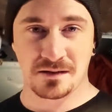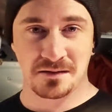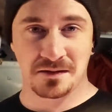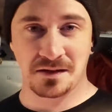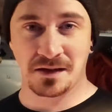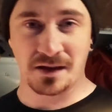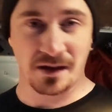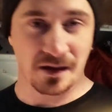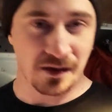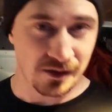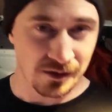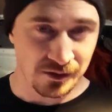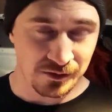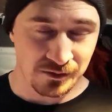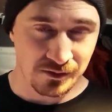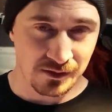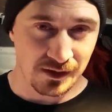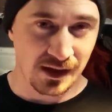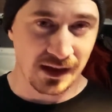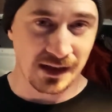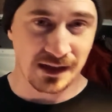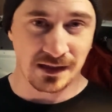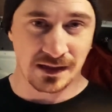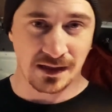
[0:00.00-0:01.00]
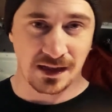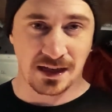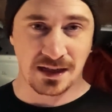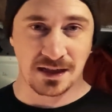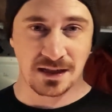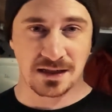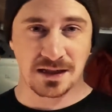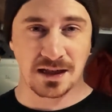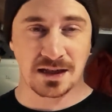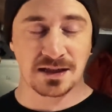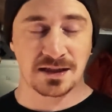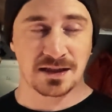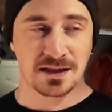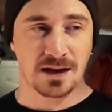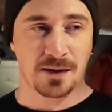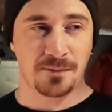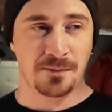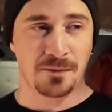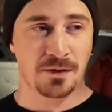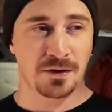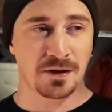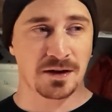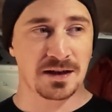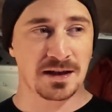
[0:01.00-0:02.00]
you know, and just, I'm
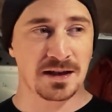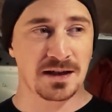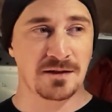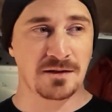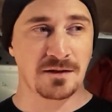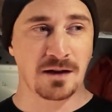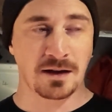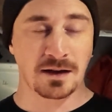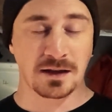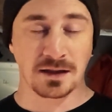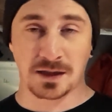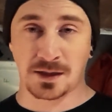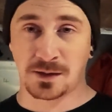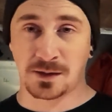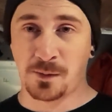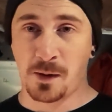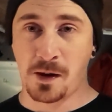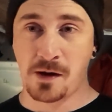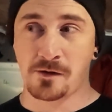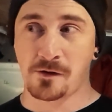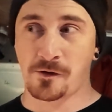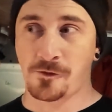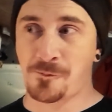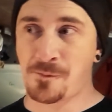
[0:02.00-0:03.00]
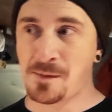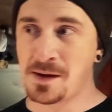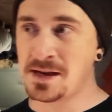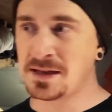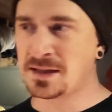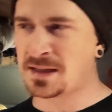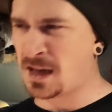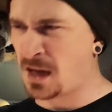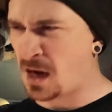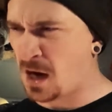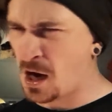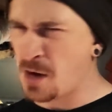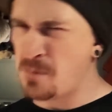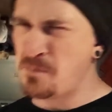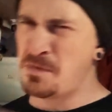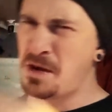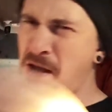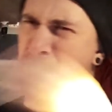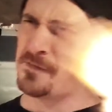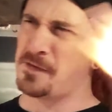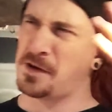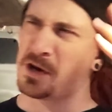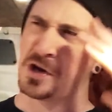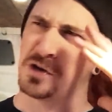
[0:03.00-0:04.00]
not gonna like swear off meat and say I'm
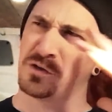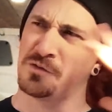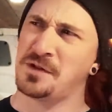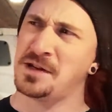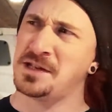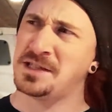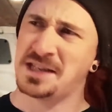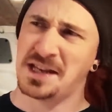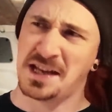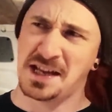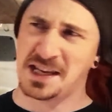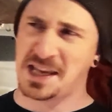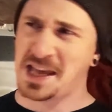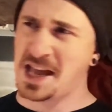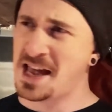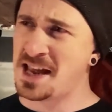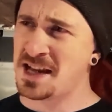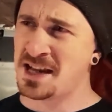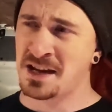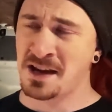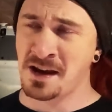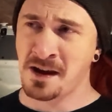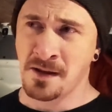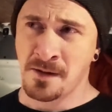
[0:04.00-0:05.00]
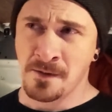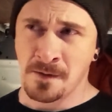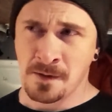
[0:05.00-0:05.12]
never going to eat it again,